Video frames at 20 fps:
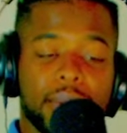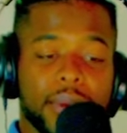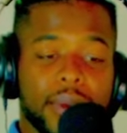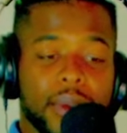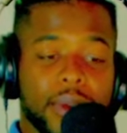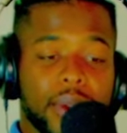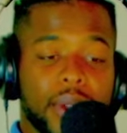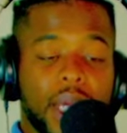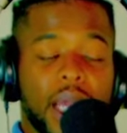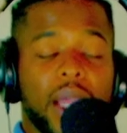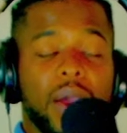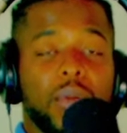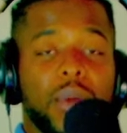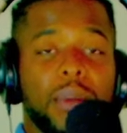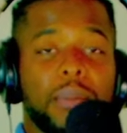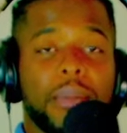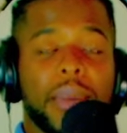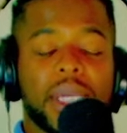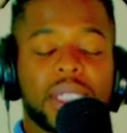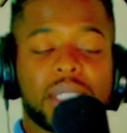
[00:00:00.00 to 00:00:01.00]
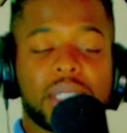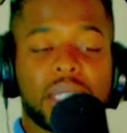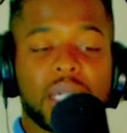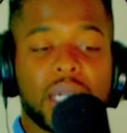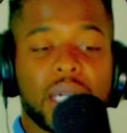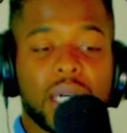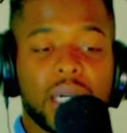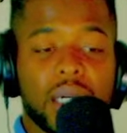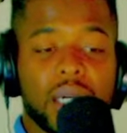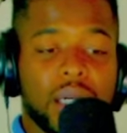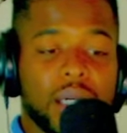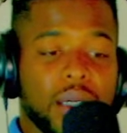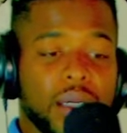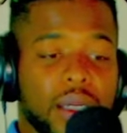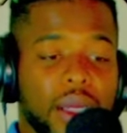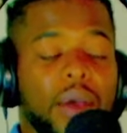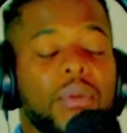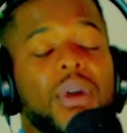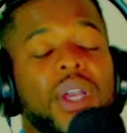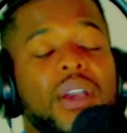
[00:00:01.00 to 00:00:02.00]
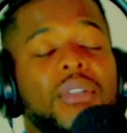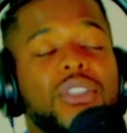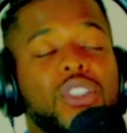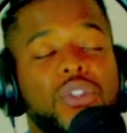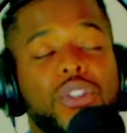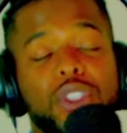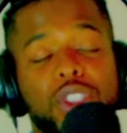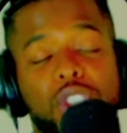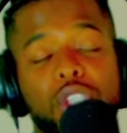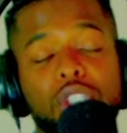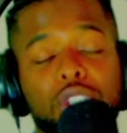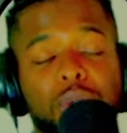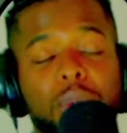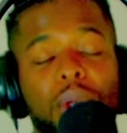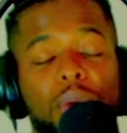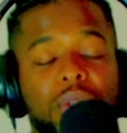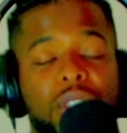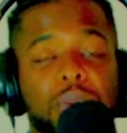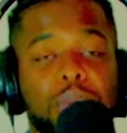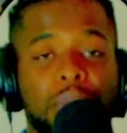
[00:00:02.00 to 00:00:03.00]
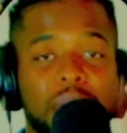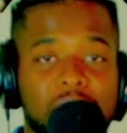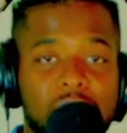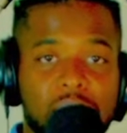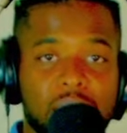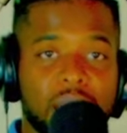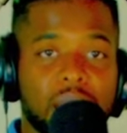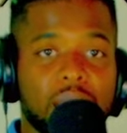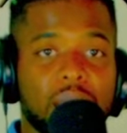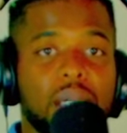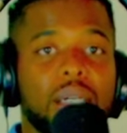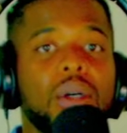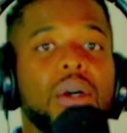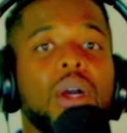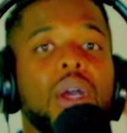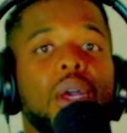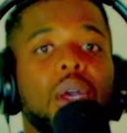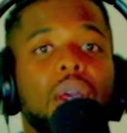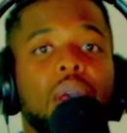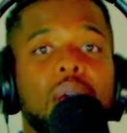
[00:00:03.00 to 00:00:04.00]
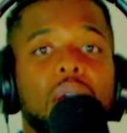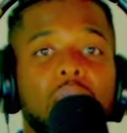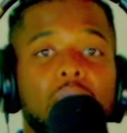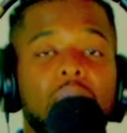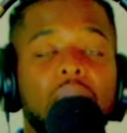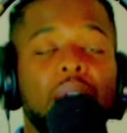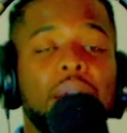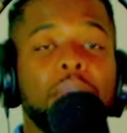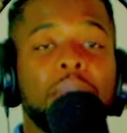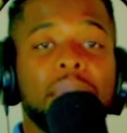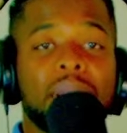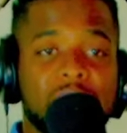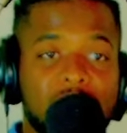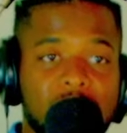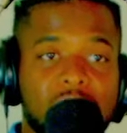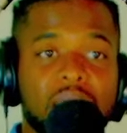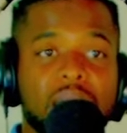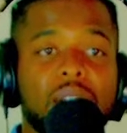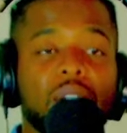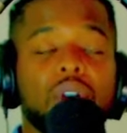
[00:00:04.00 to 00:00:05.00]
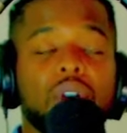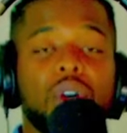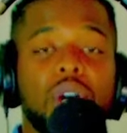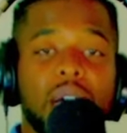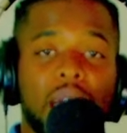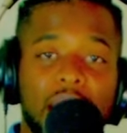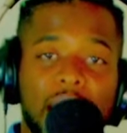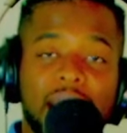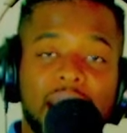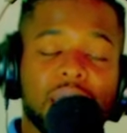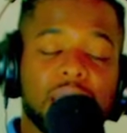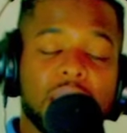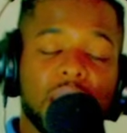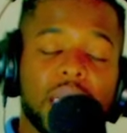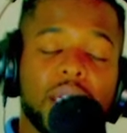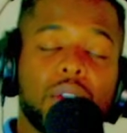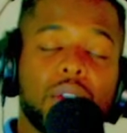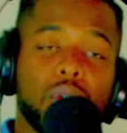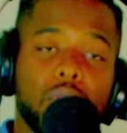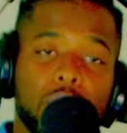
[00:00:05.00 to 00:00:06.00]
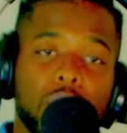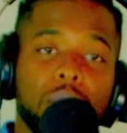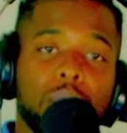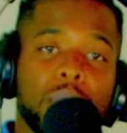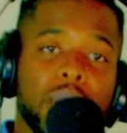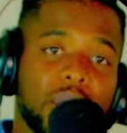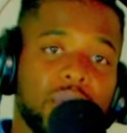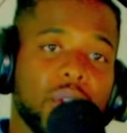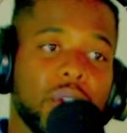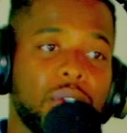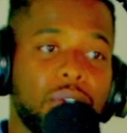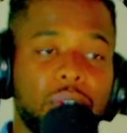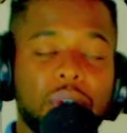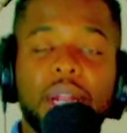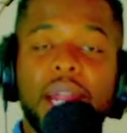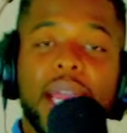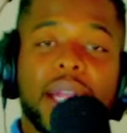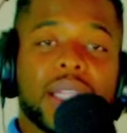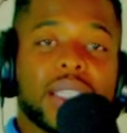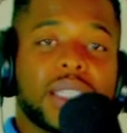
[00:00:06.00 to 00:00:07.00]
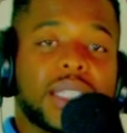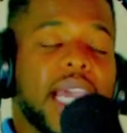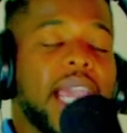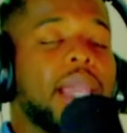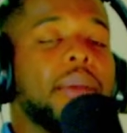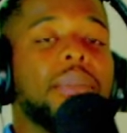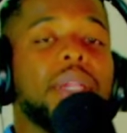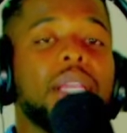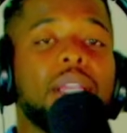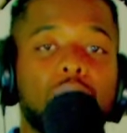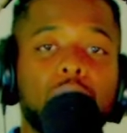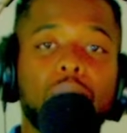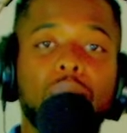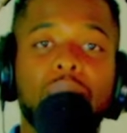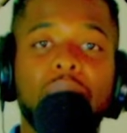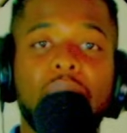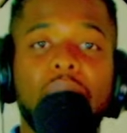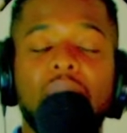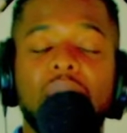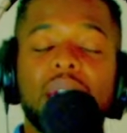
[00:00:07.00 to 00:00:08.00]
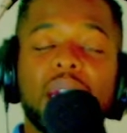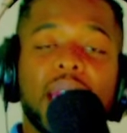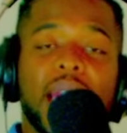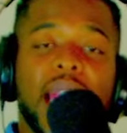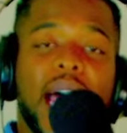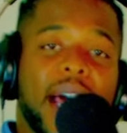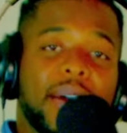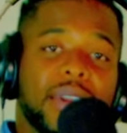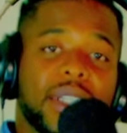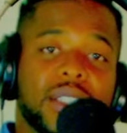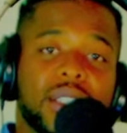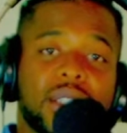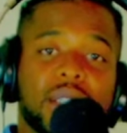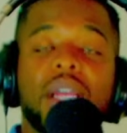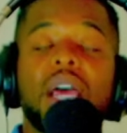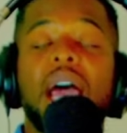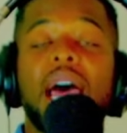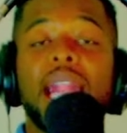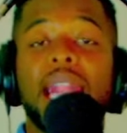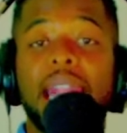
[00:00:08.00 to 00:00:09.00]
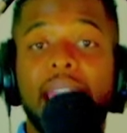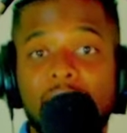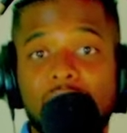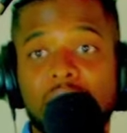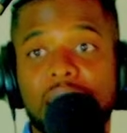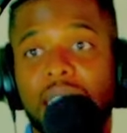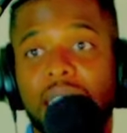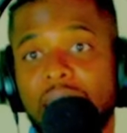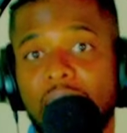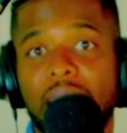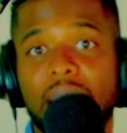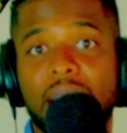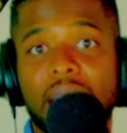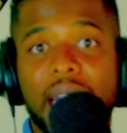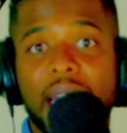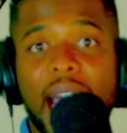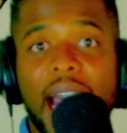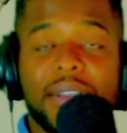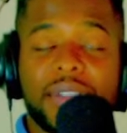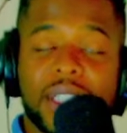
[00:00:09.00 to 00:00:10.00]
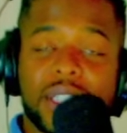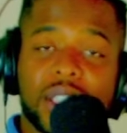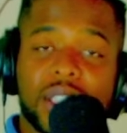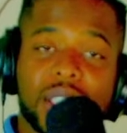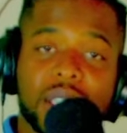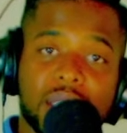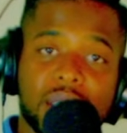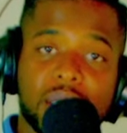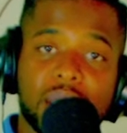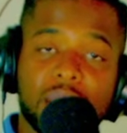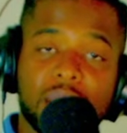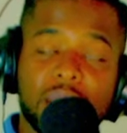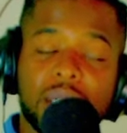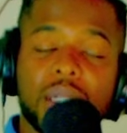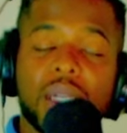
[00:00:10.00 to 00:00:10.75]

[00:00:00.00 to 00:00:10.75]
Then with Mystikal, it, it, excuse me, it was Mystikal. And Mystikal allegedly groomed Nivea for that. The same Negro that unalived his allegedly unalived his sister